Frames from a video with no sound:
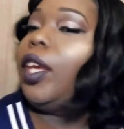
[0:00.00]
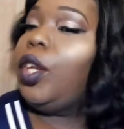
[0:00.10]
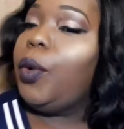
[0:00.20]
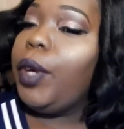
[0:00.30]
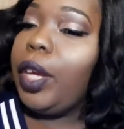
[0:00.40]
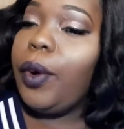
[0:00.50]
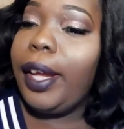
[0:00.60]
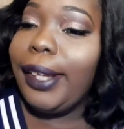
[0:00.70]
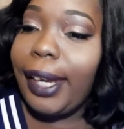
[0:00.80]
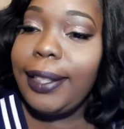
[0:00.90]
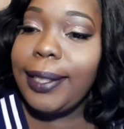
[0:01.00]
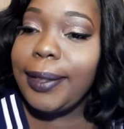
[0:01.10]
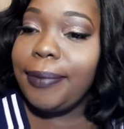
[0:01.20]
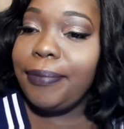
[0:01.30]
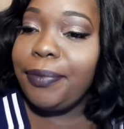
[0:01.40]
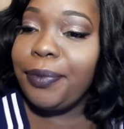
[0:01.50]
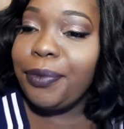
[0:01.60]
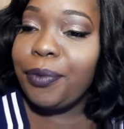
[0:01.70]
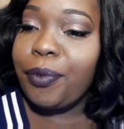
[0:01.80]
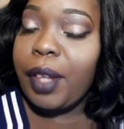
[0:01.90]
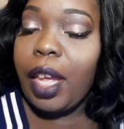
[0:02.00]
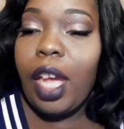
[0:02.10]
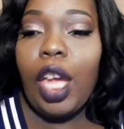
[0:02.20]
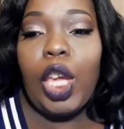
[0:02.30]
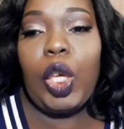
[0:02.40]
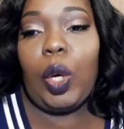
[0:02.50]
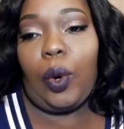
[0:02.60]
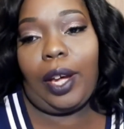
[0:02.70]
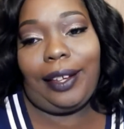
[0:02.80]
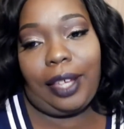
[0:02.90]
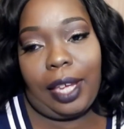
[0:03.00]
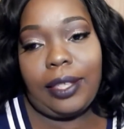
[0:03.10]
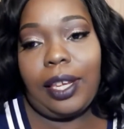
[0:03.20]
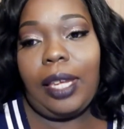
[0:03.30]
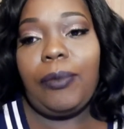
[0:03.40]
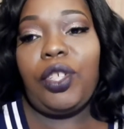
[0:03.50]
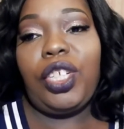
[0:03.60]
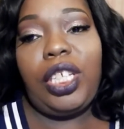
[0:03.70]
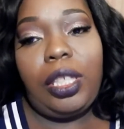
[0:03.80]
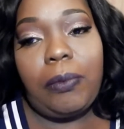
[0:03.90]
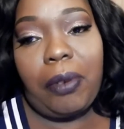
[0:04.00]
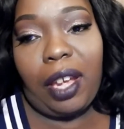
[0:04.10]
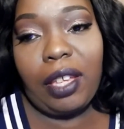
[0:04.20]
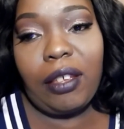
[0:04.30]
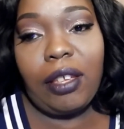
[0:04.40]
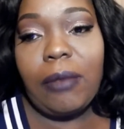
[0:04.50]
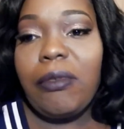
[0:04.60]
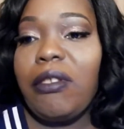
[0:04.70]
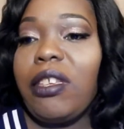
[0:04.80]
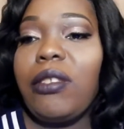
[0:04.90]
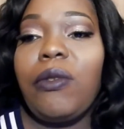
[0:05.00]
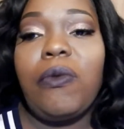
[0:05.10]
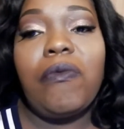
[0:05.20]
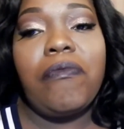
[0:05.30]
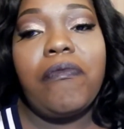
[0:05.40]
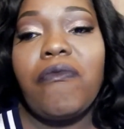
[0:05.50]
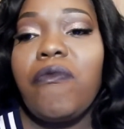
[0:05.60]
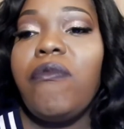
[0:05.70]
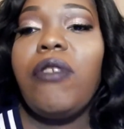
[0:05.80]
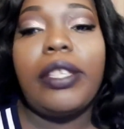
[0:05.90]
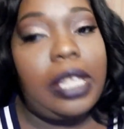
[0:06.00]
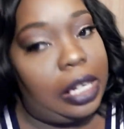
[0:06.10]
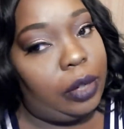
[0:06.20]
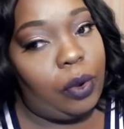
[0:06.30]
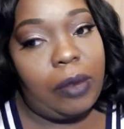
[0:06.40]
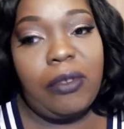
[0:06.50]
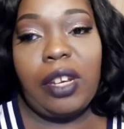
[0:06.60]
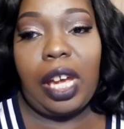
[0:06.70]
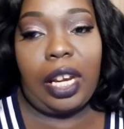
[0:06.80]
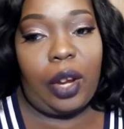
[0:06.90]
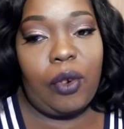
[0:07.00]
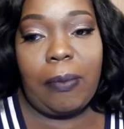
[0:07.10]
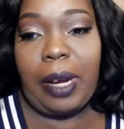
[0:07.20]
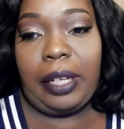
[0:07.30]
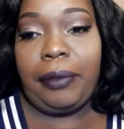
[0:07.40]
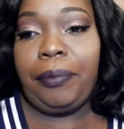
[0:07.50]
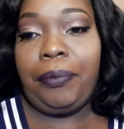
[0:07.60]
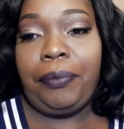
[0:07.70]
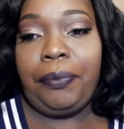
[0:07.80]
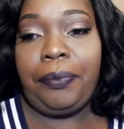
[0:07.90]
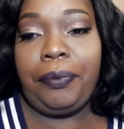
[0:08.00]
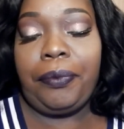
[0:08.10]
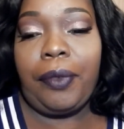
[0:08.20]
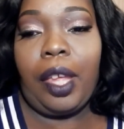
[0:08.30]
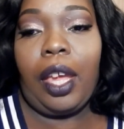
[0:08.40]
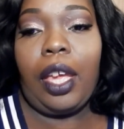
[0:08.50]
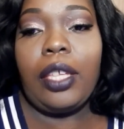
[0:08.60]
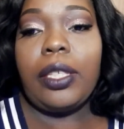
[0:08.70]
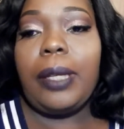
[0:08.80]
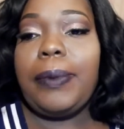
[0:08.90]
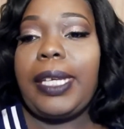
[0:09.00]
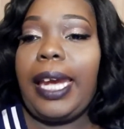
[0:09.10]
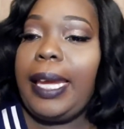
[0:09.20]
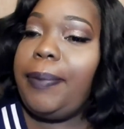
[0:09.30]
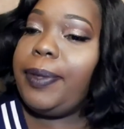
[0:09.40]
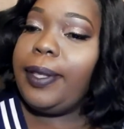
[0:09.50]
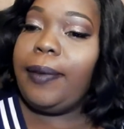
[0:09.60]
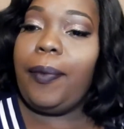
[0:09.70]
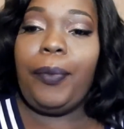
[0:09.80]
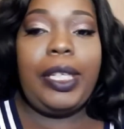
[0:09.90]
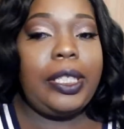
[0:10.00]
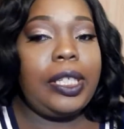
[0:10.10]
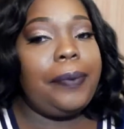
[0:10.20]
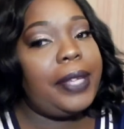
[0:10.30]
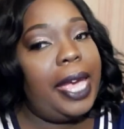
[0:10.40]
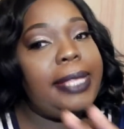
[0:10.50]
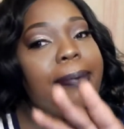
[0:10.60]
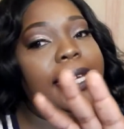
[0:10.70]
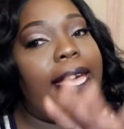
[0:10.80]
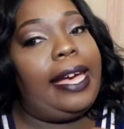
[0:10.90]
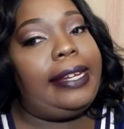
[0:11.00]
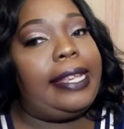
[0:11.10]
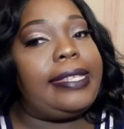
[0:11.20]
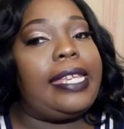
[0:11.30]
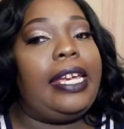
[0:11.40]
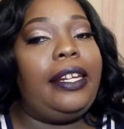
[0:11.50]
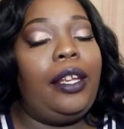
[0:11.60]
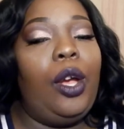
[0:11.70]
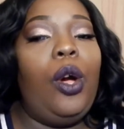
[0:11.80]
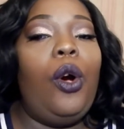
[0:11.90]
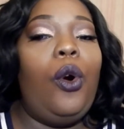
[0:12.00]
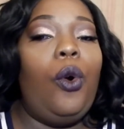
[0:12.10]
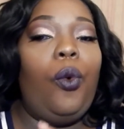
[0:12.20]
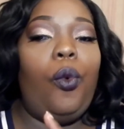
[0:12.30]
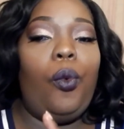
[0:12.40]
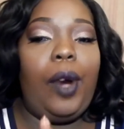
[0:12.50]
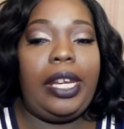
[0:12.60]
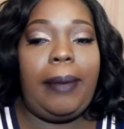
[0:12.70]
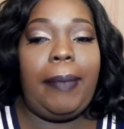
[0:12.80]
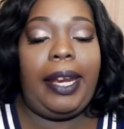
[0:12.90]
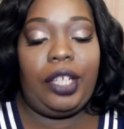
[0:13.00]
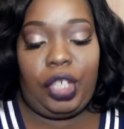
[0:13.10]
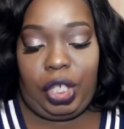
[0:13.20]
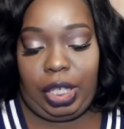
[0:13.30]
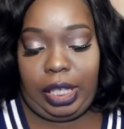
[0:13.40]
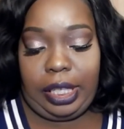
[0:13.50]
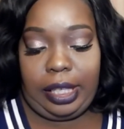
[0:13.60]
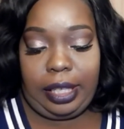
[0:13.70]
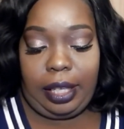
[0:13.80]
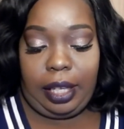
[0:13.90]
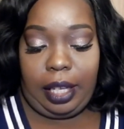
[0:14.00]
you know where you're going to get? You're going to get him cheat on you, him do you worse than him do the other woman. Sometimes, which sometimes me can't understand when the man cheat.